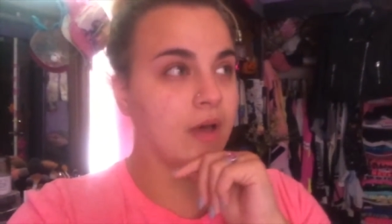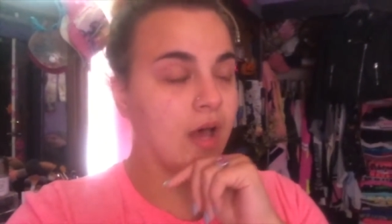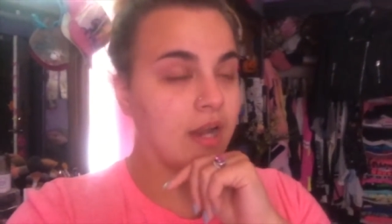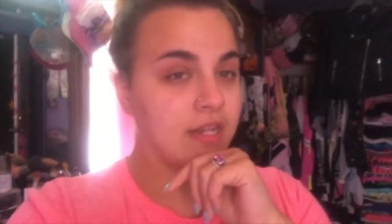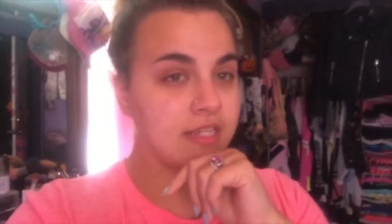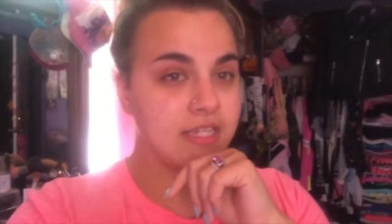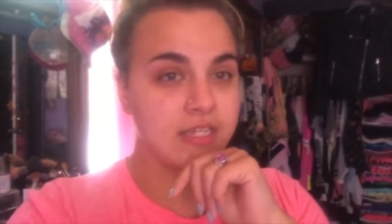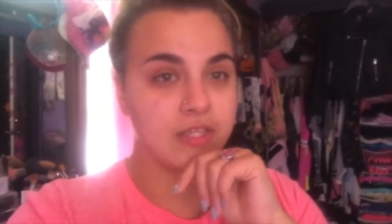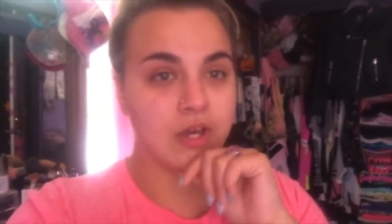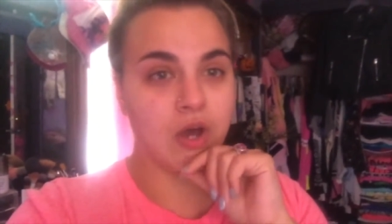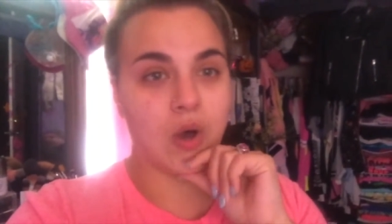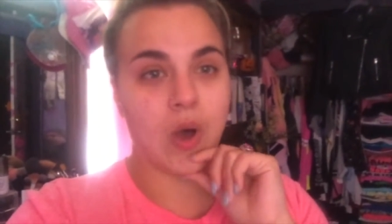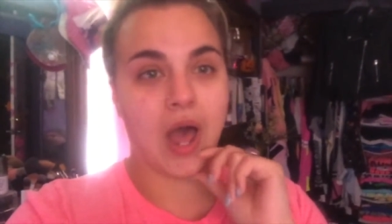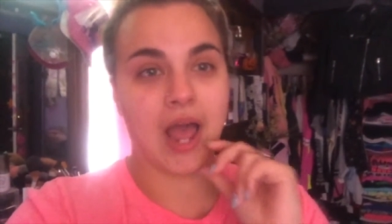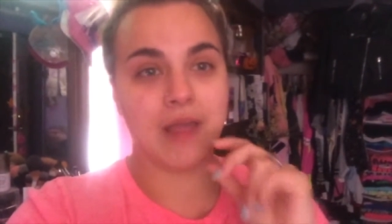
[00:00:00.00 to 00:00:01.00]
Honestly
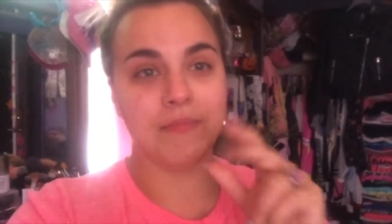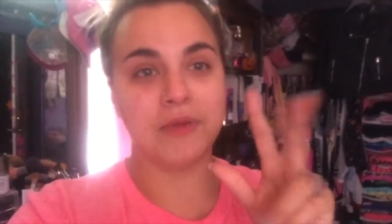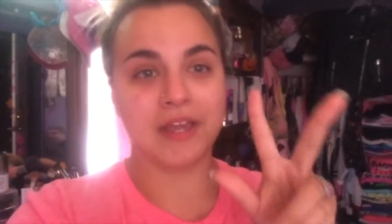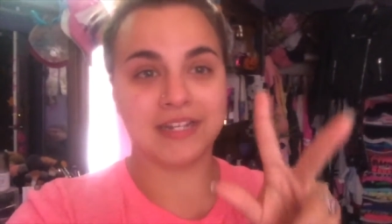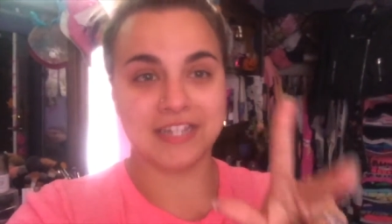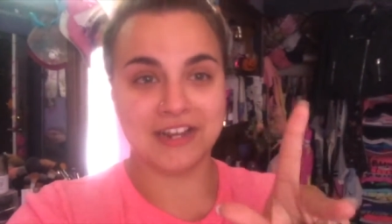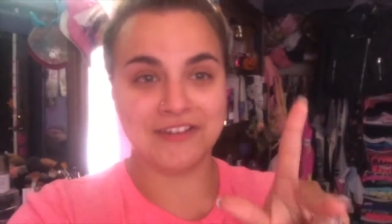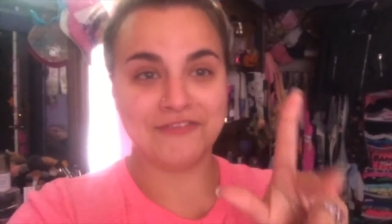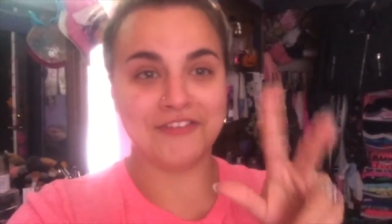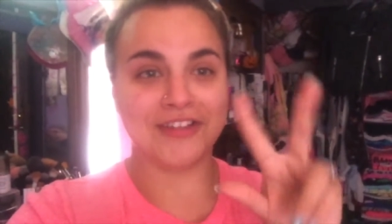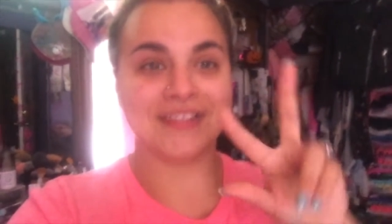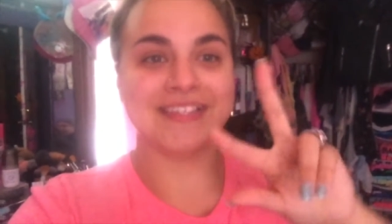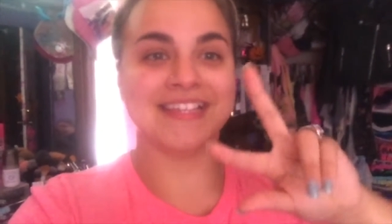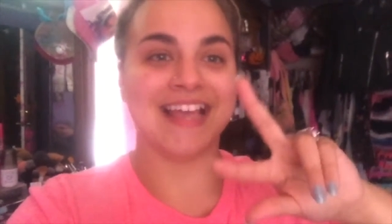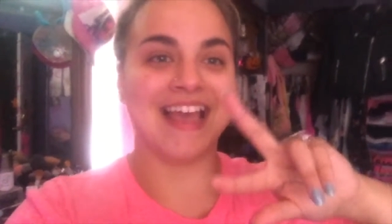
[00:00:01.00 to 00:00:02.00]
though, I picked
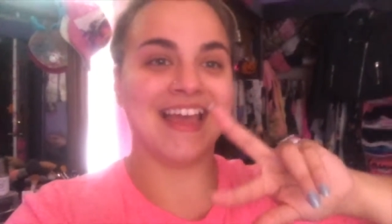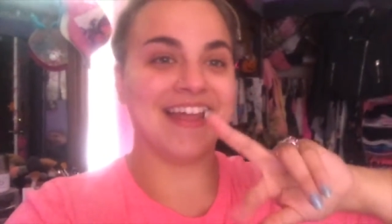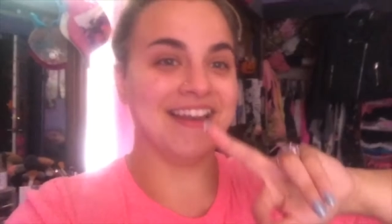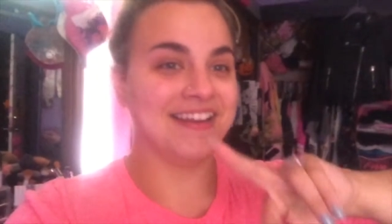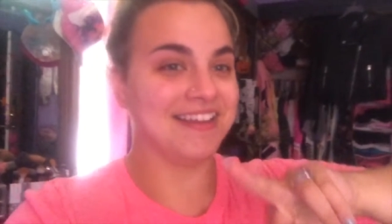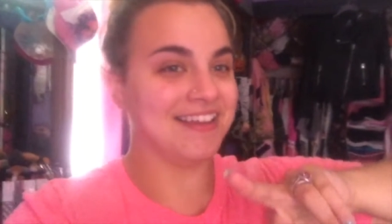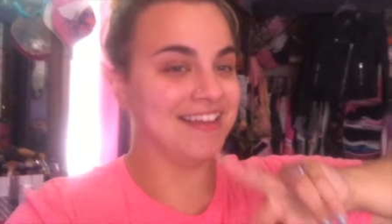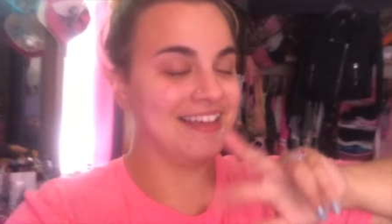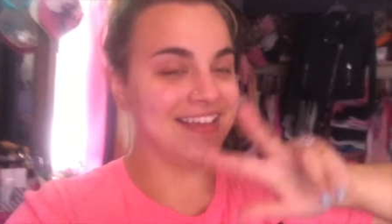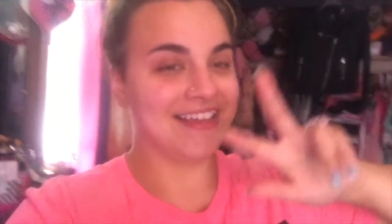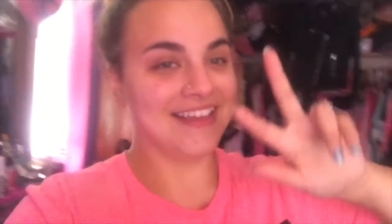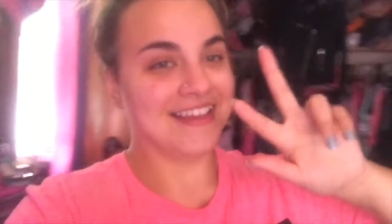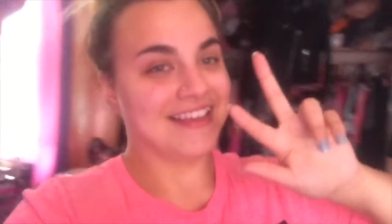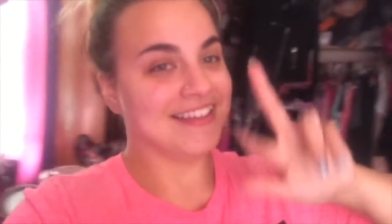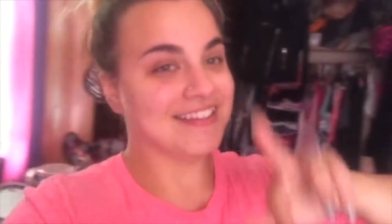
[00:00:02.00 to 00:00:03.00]
infants and
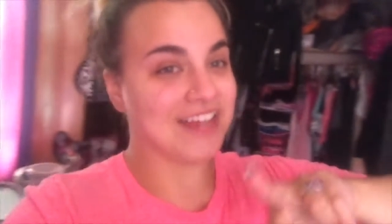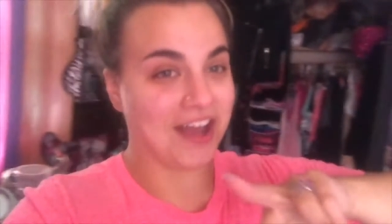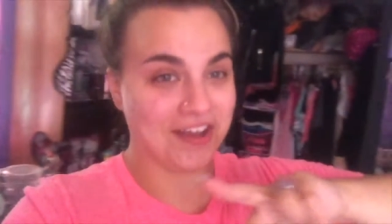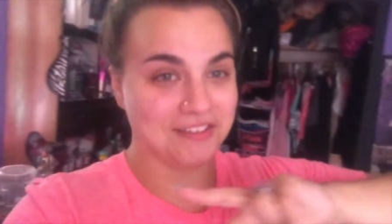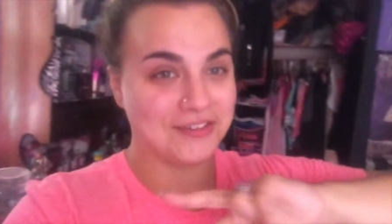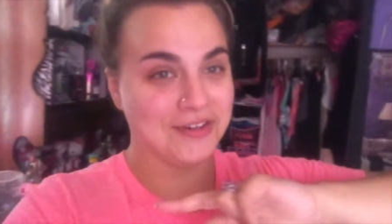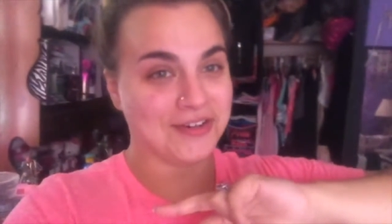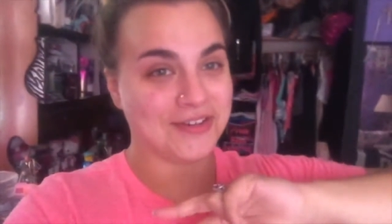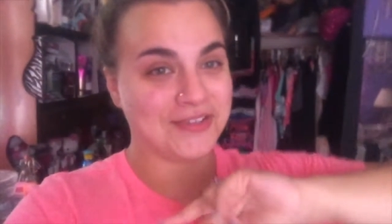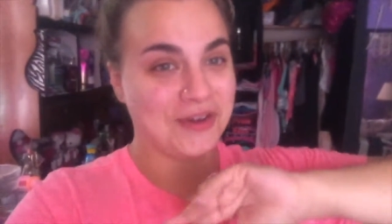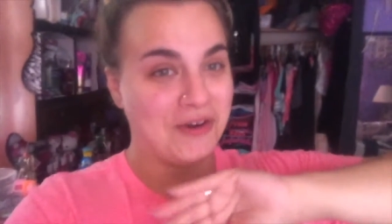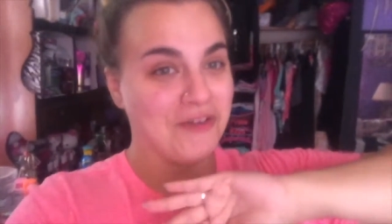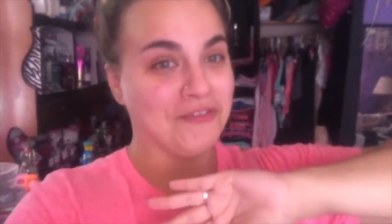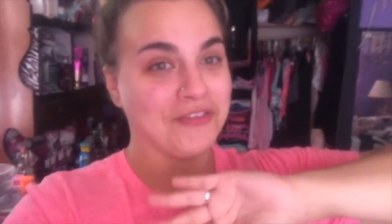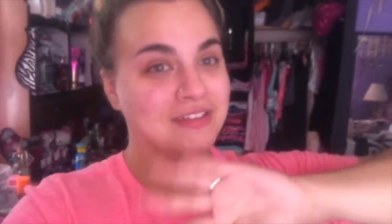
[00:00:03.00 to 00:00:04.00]
toddlers
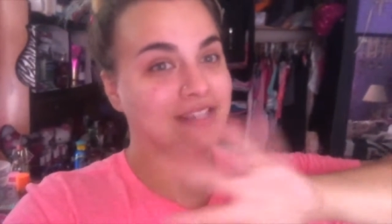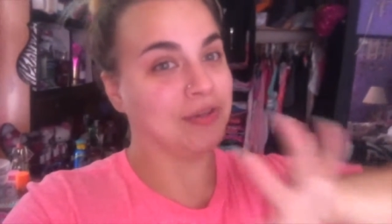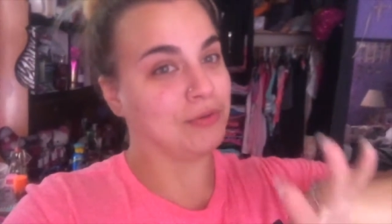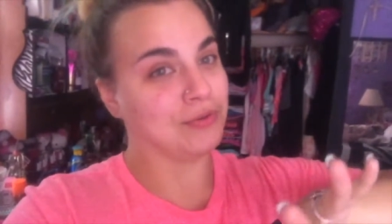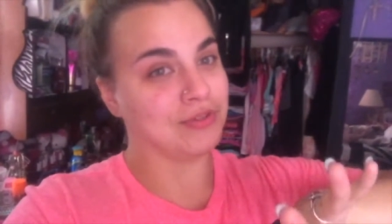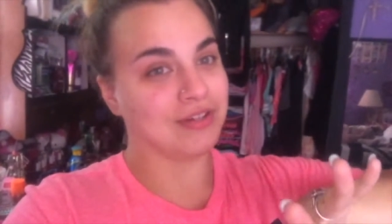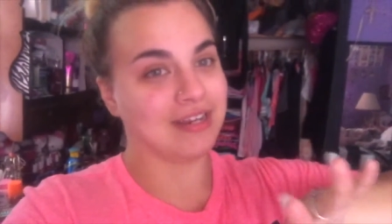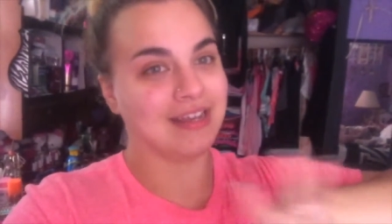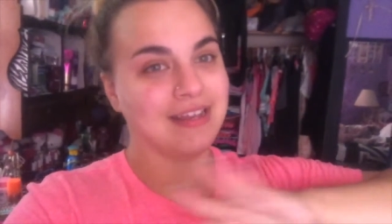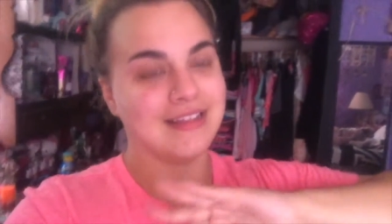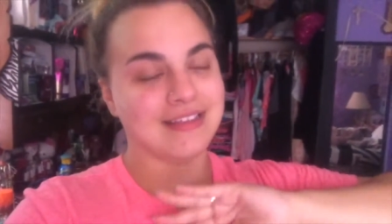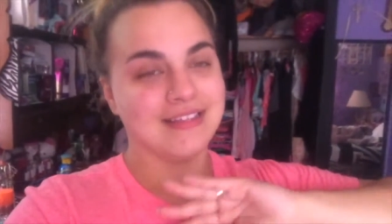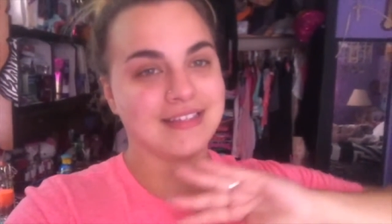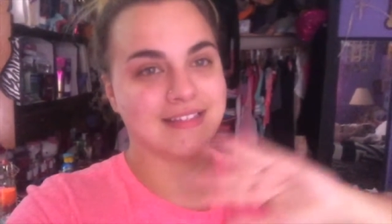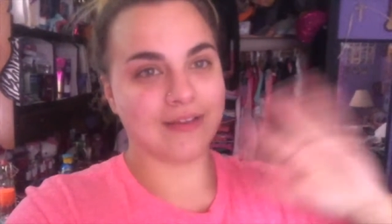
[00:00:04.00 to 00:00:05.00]
over the older
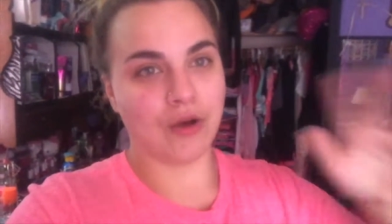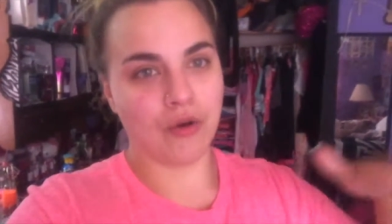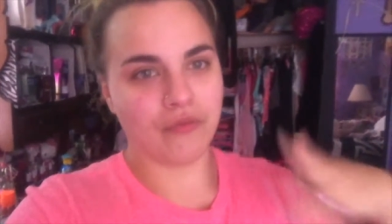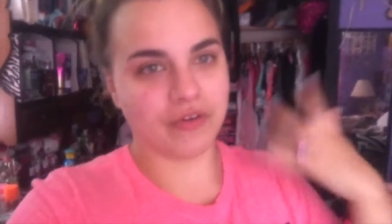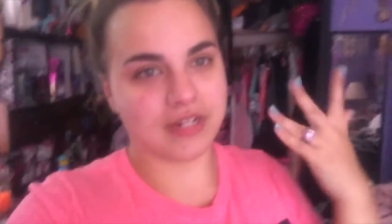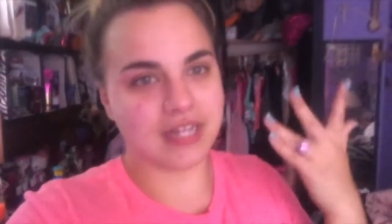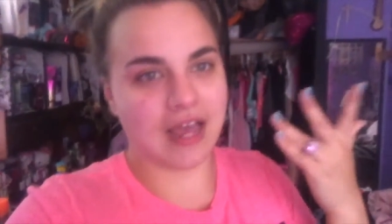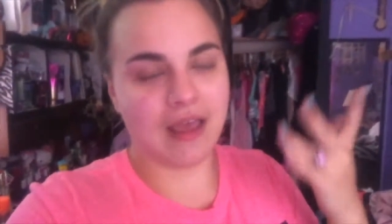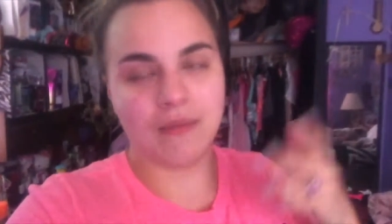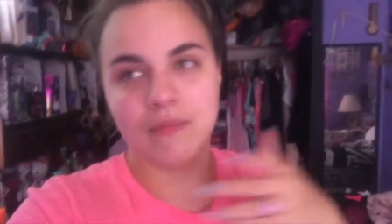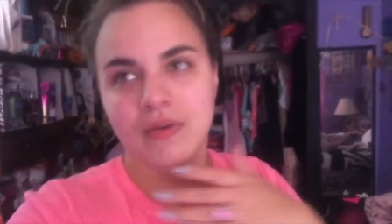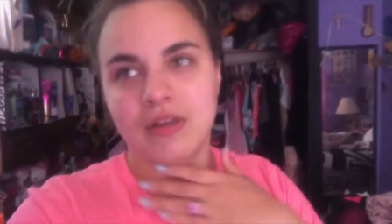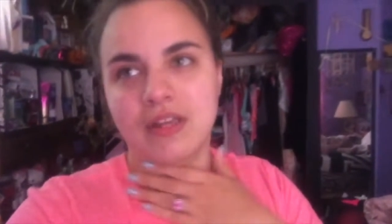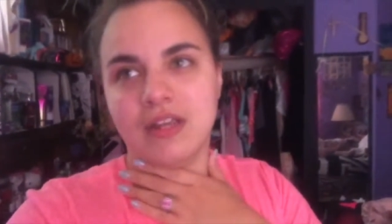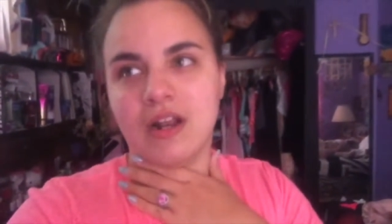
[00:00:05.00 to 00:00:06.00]
kids over time,
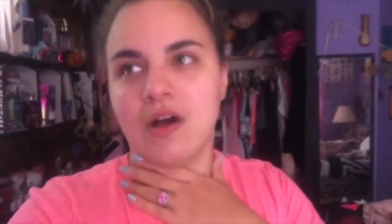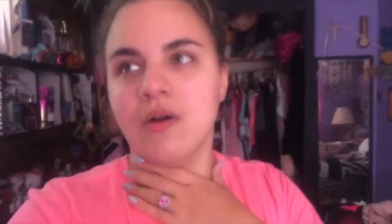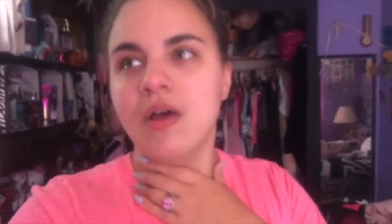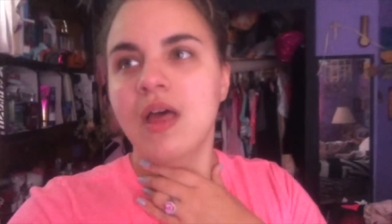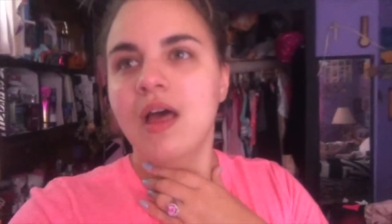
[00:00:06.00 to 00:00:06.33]
but you know,